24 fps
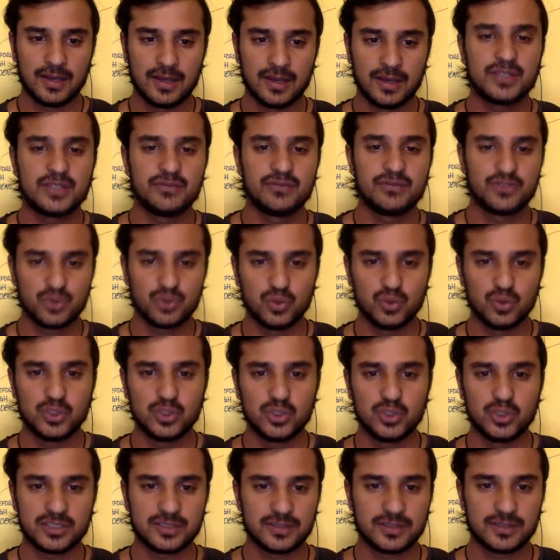creative
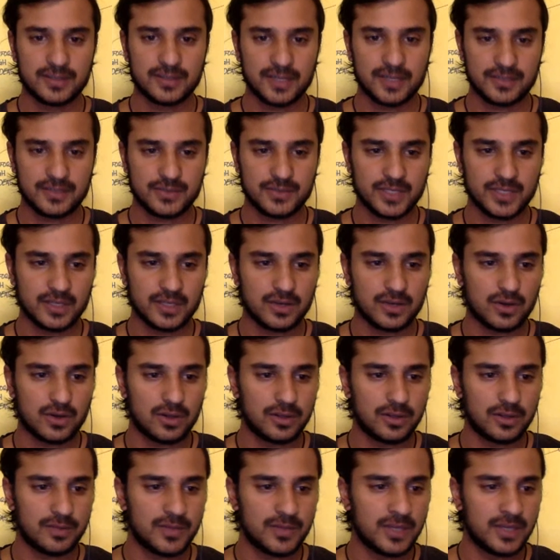tools, as we can
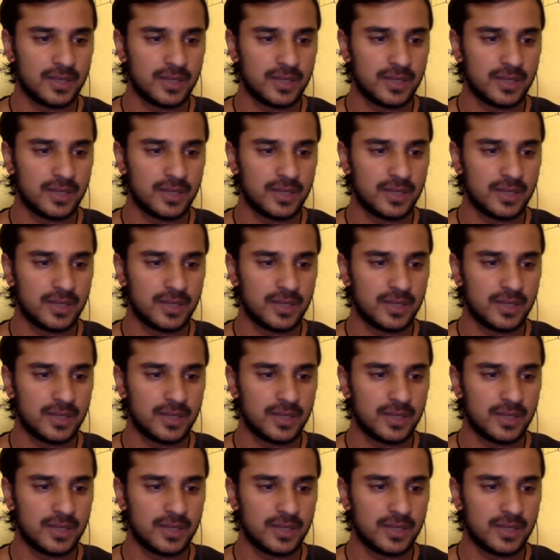call them,